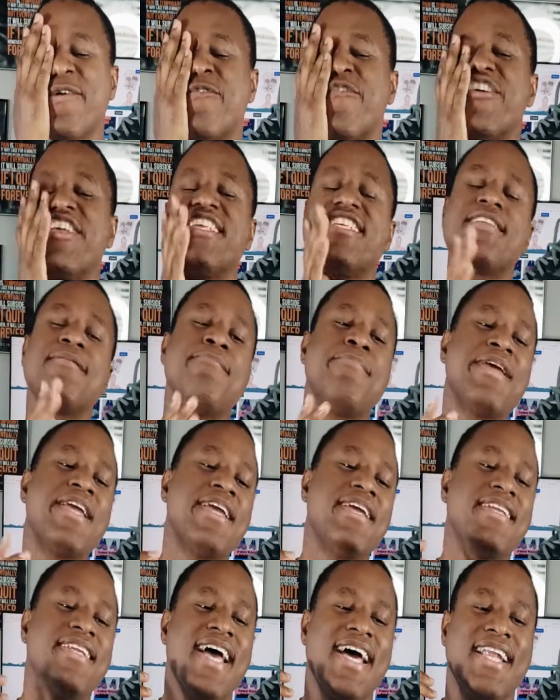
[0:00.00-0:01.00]
Reason
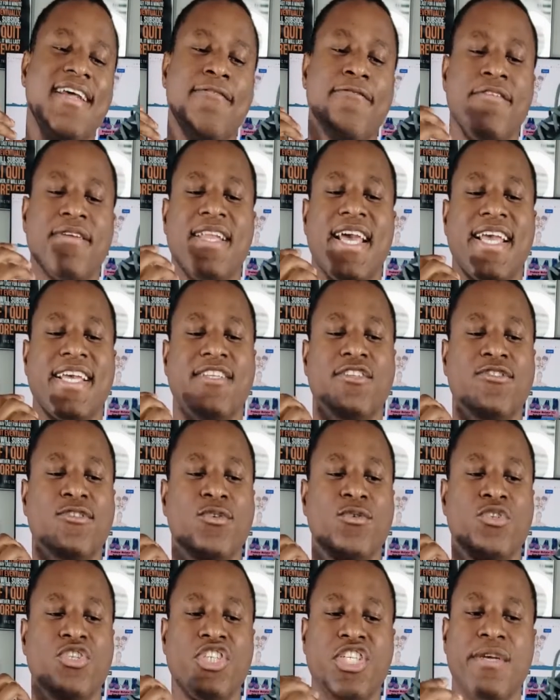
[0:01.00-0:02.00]
being that I feel like it's
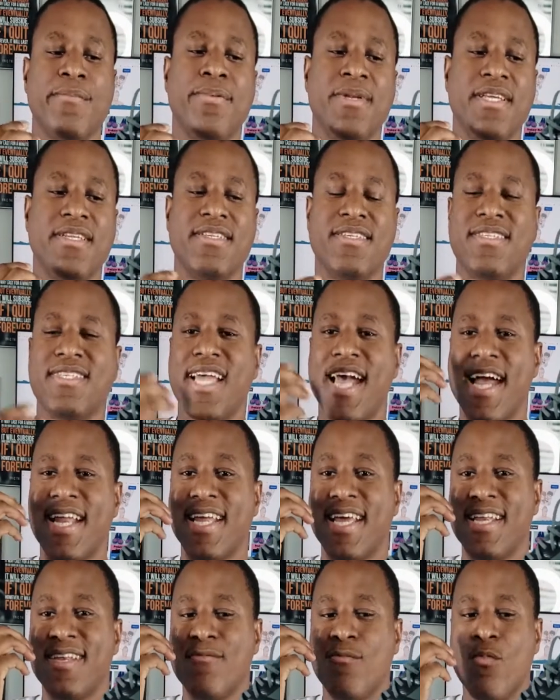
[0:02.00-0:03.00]
so cheaply
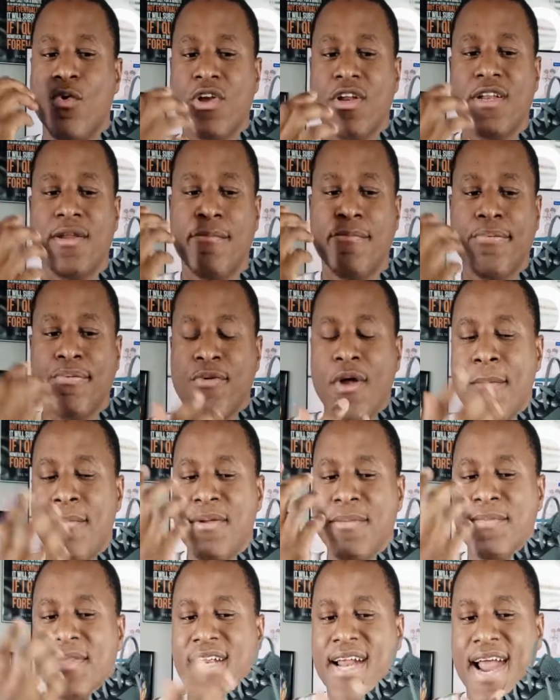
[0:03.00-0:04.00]
designed. And one of the
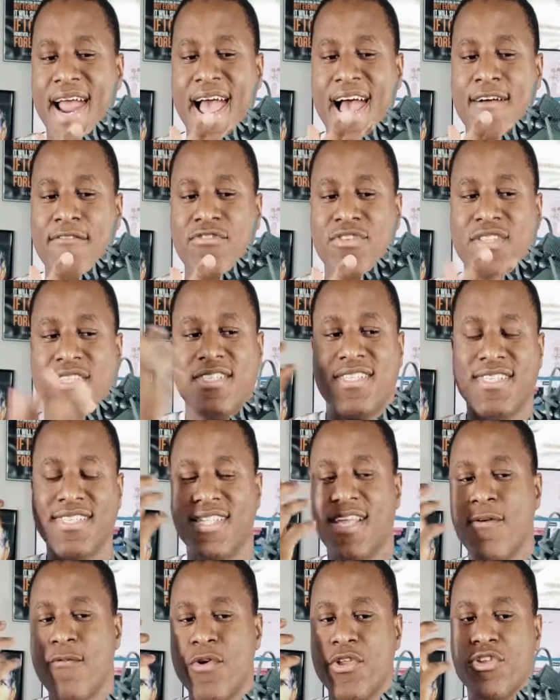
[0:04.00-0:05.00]
problems that I have with this is
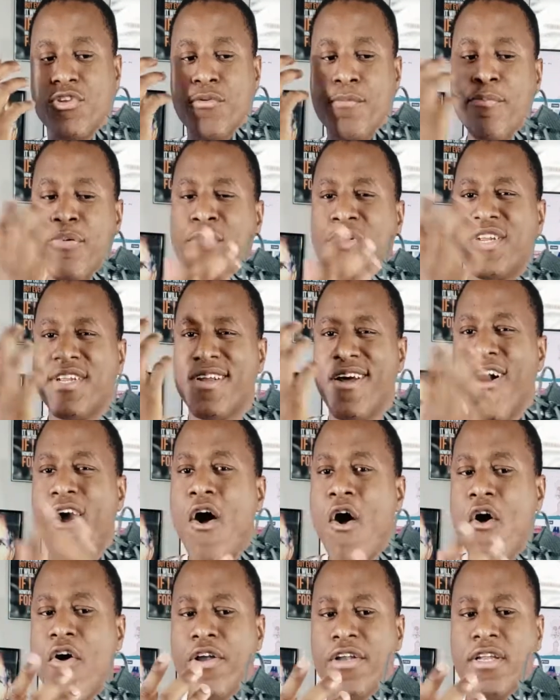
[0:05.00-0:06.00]
that when you put it
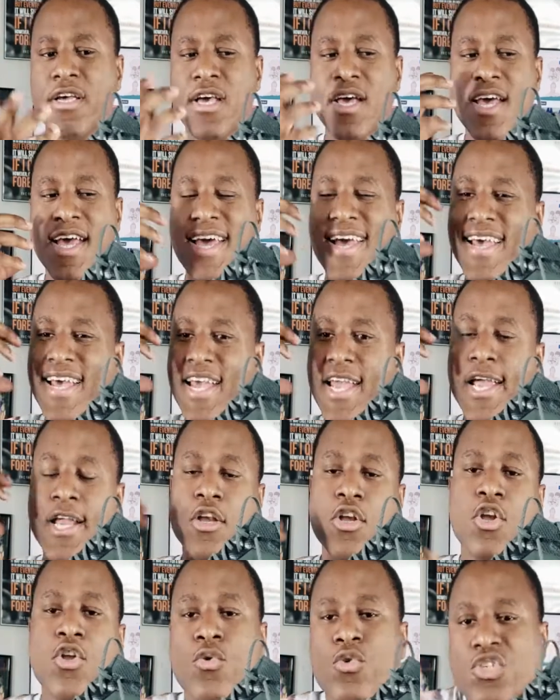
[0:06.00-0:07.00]
on, it
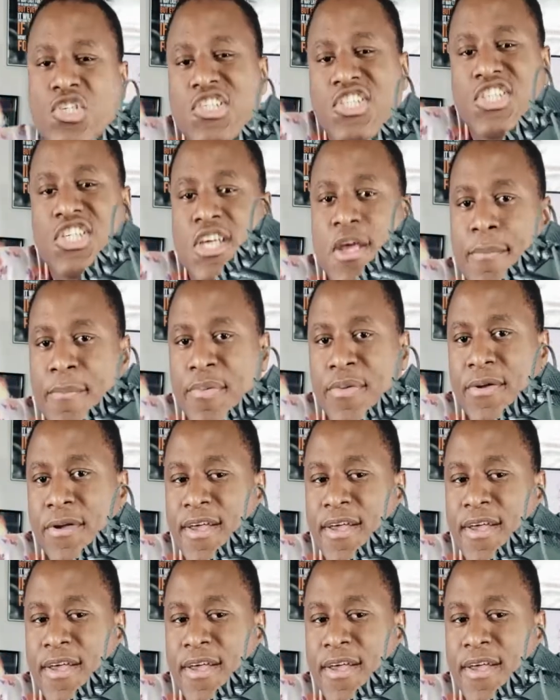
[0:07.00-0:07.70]
looks cheap.